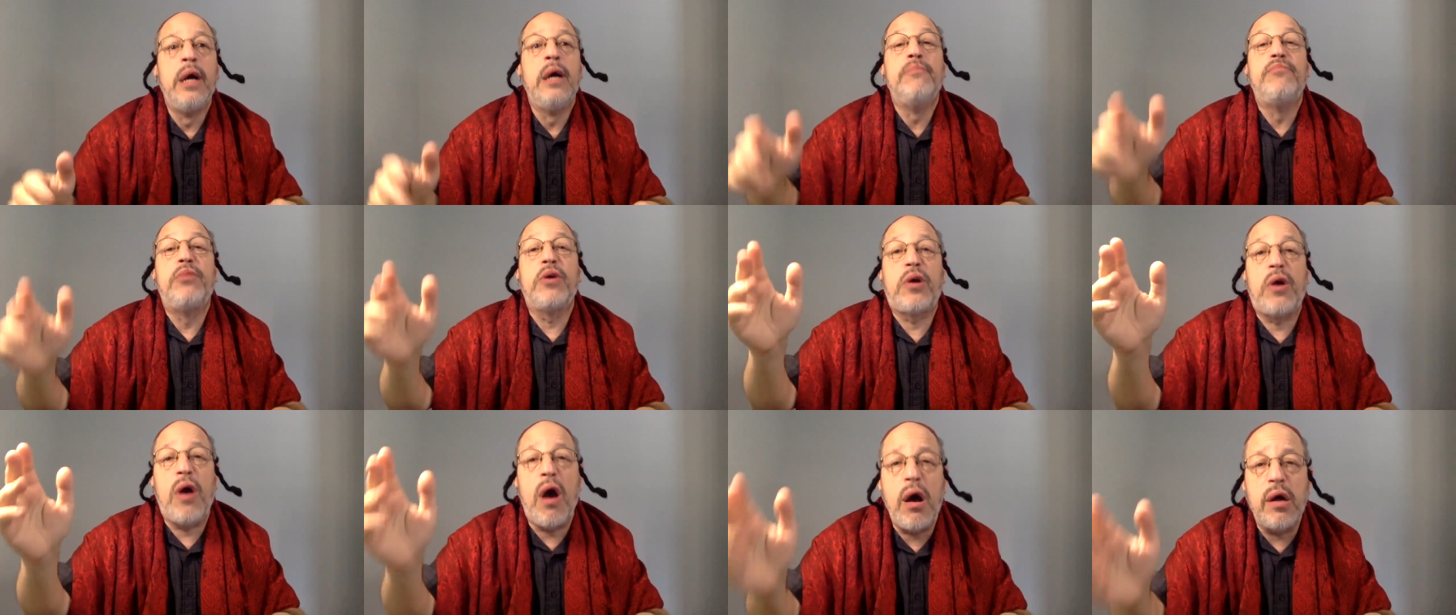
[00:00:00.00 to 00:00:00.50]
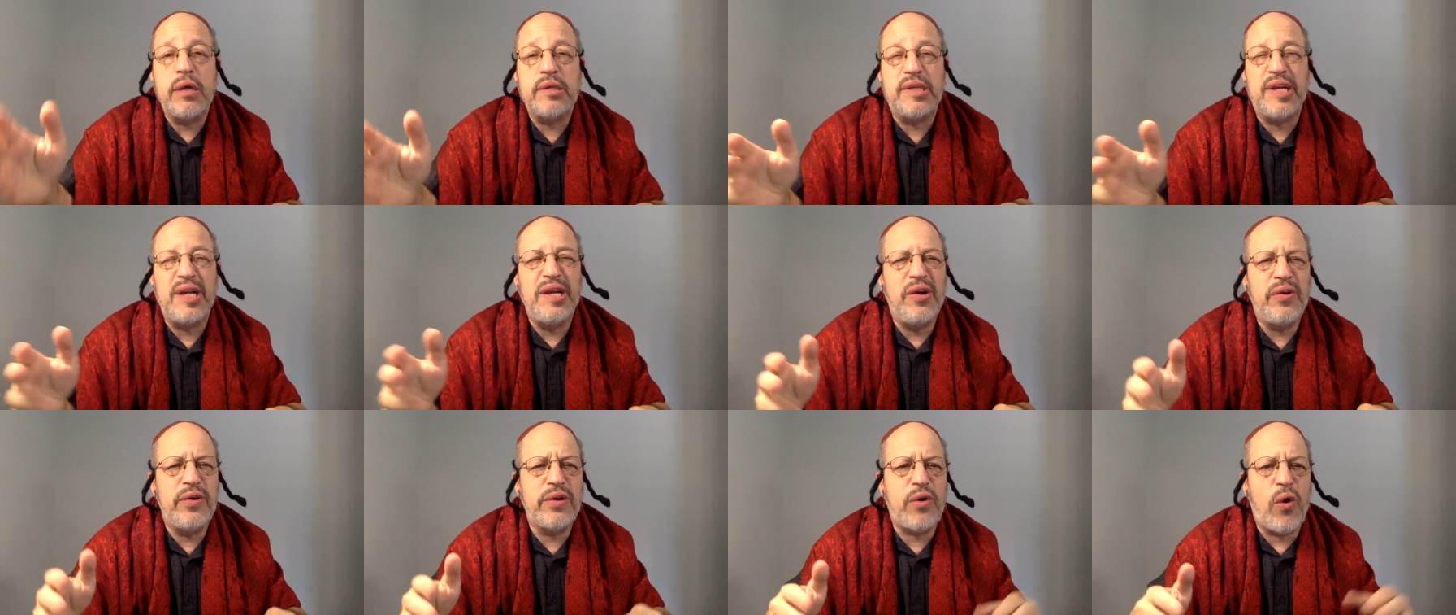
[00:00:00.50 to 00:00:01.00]
Because
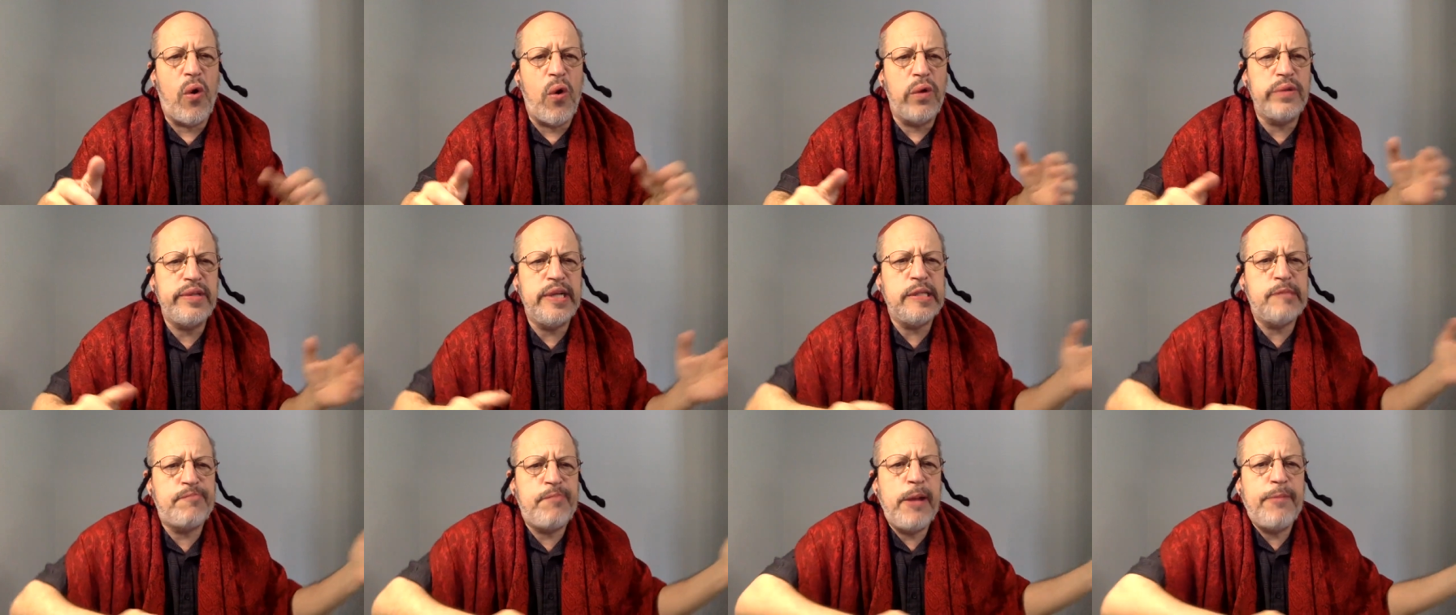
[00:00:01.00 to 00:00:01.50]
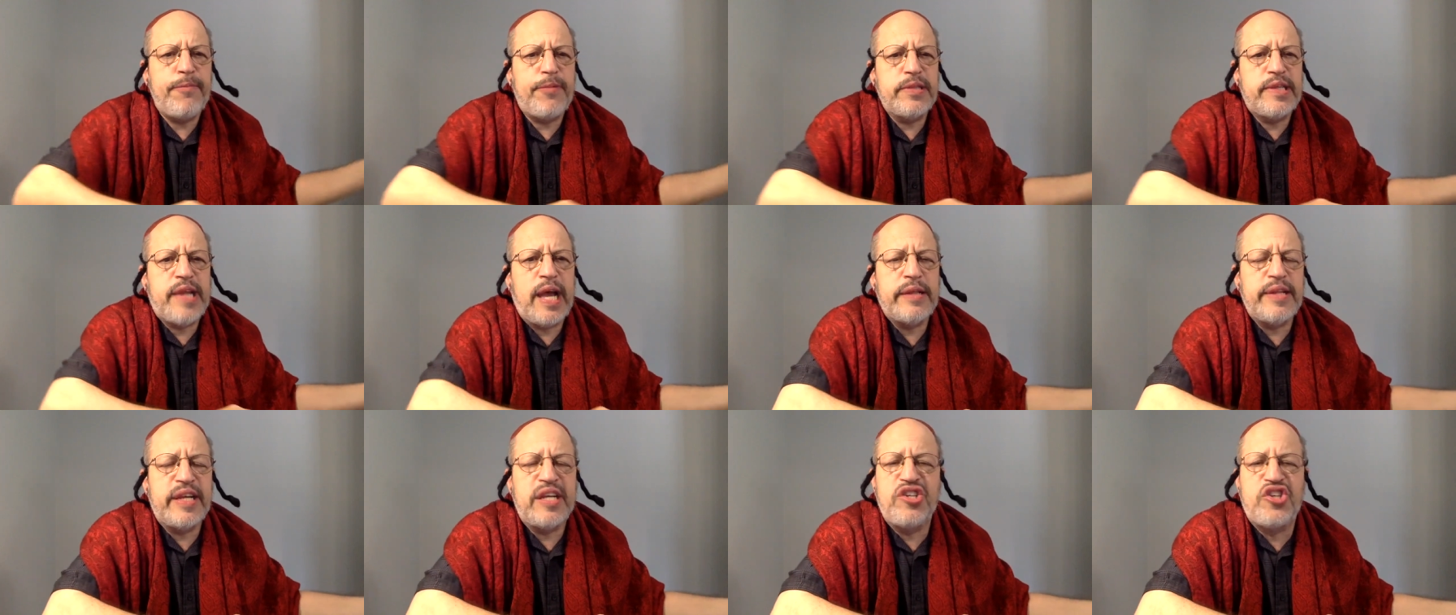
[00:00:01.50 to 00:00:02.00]
he heard all these people
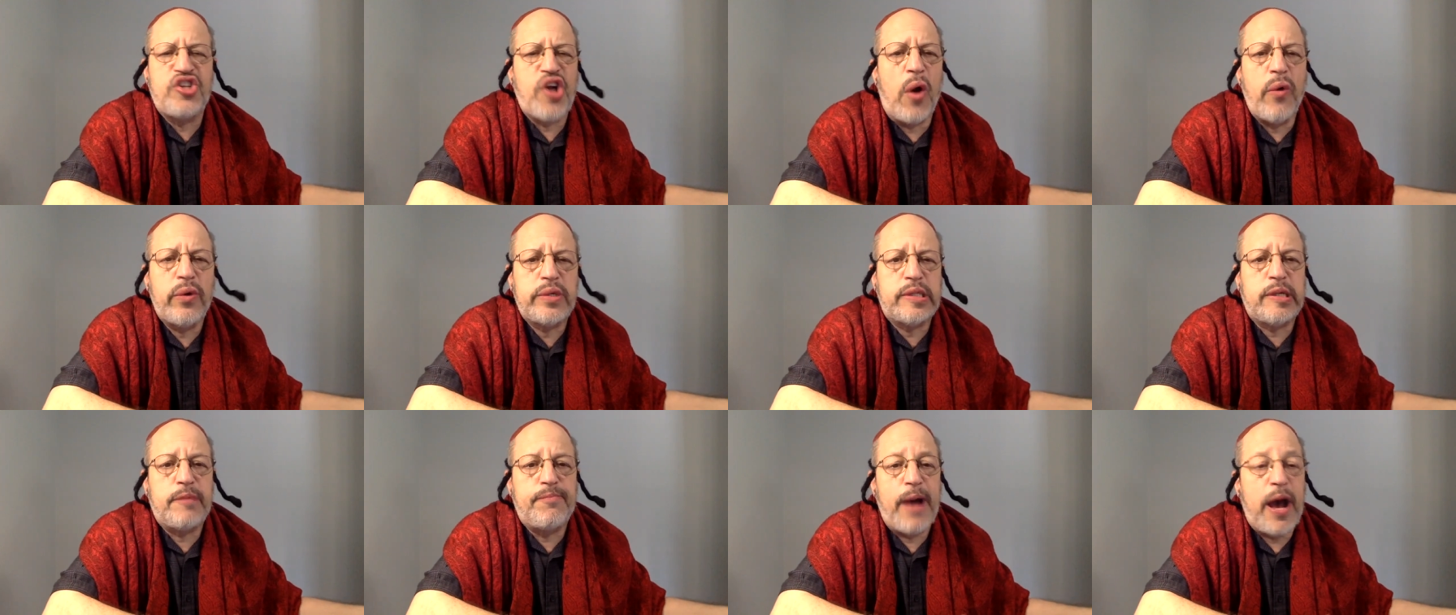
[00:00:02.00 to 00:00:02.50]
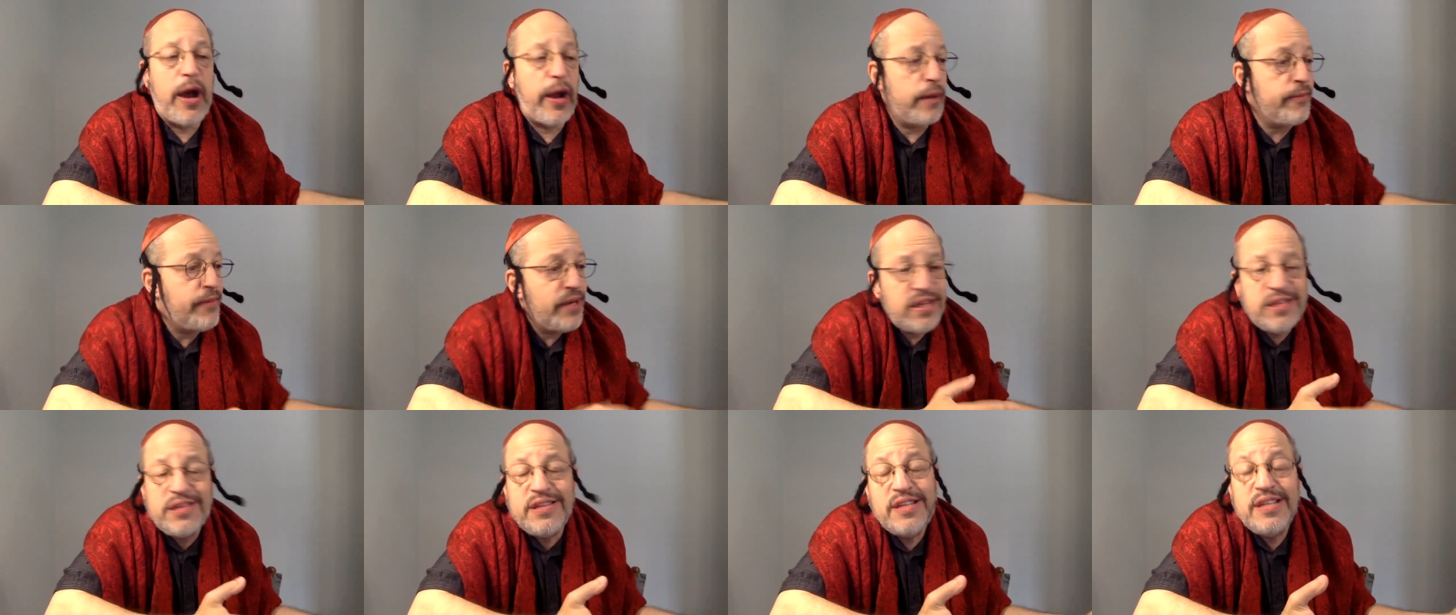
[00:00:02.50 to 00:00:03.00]
telling jokes about him
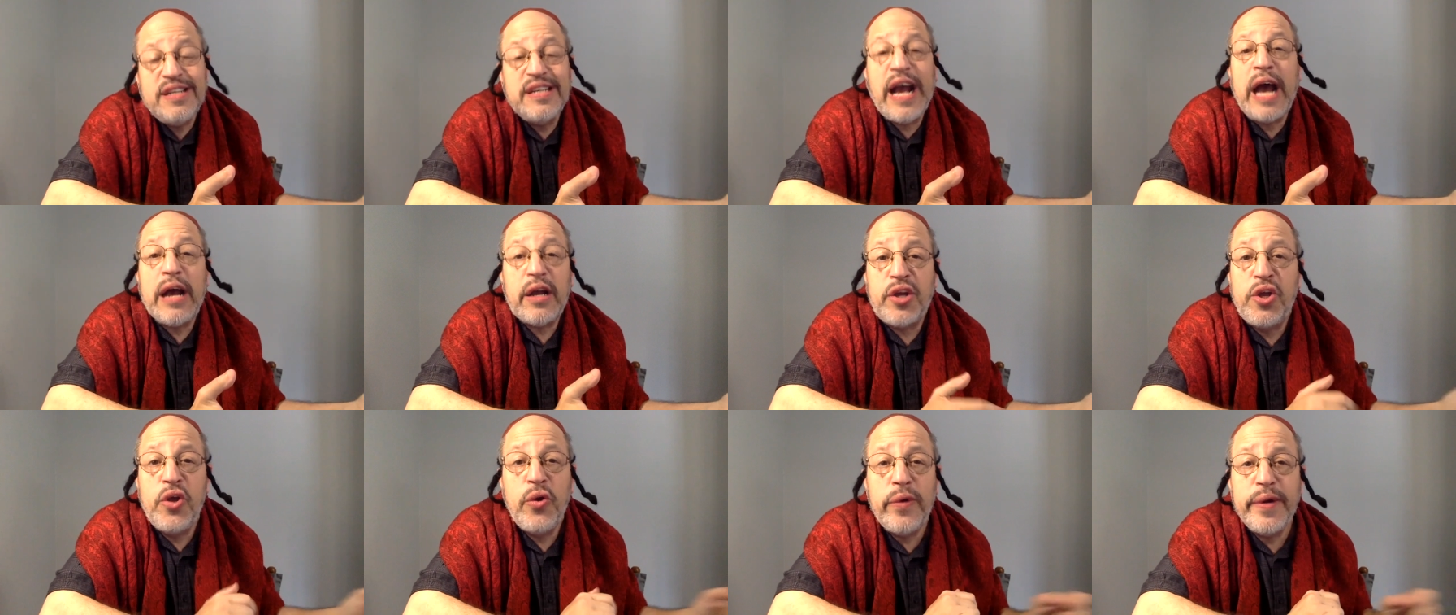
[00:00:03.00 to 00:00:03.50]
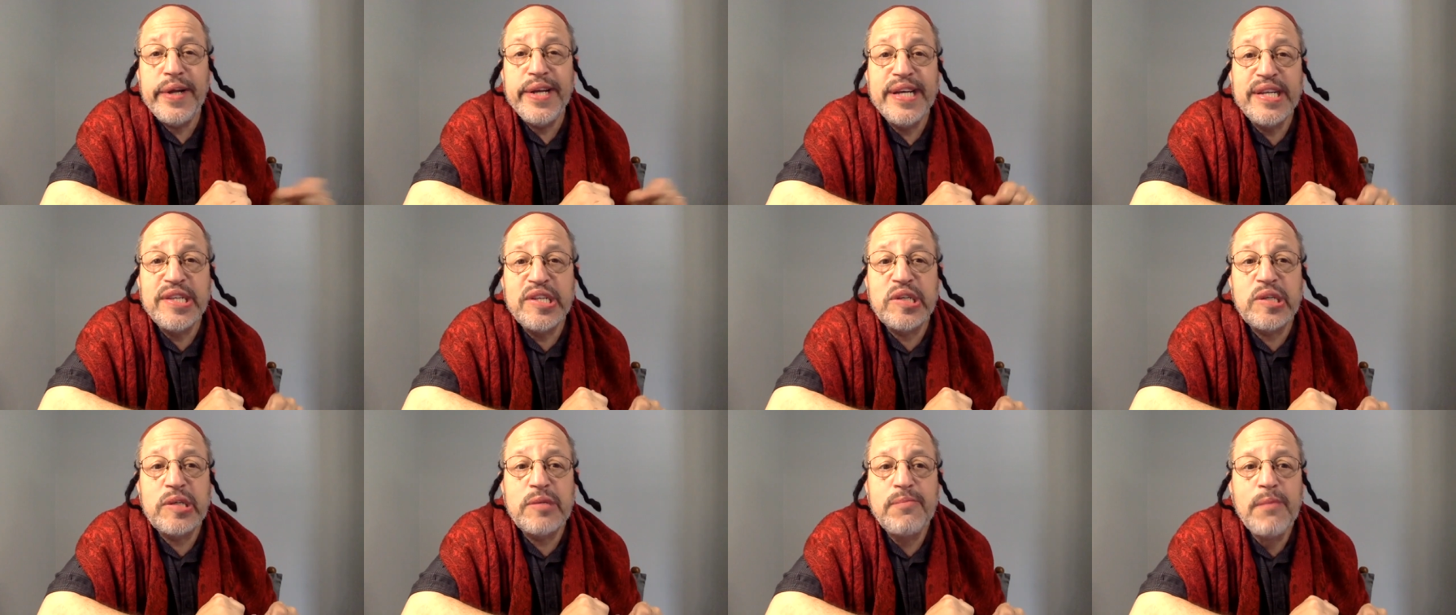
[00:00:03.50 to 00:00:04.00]
and he got
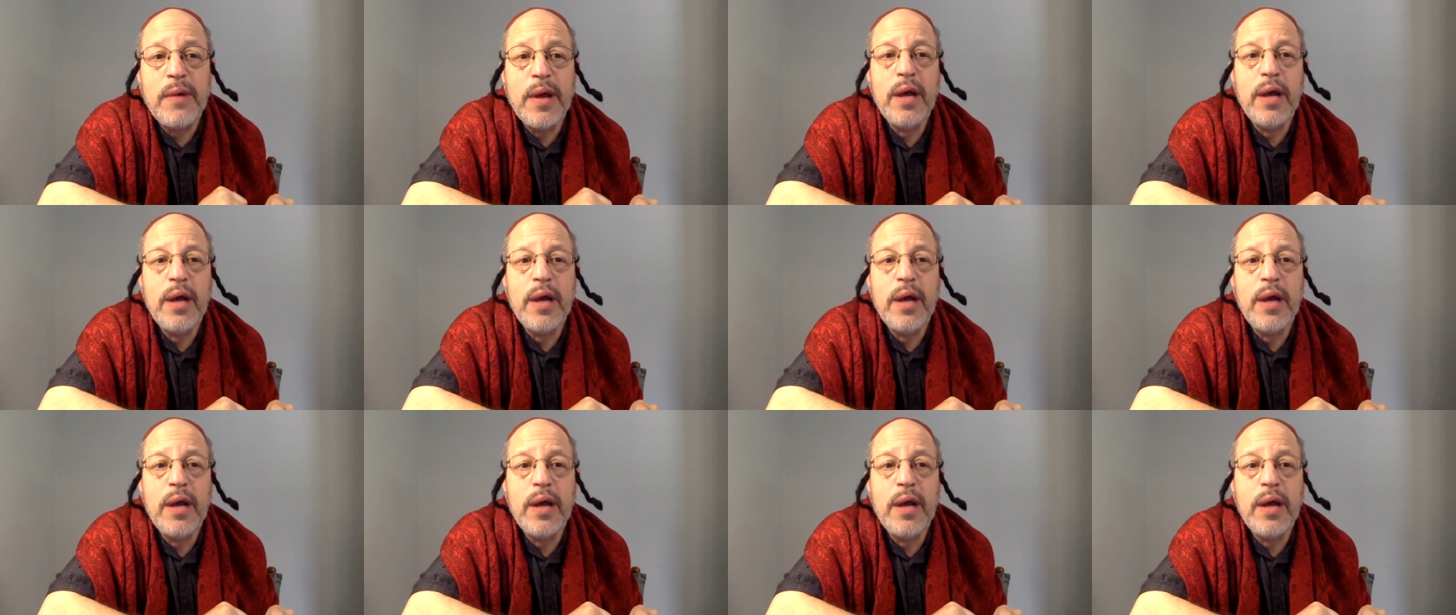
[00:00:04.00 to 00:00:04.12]
curious.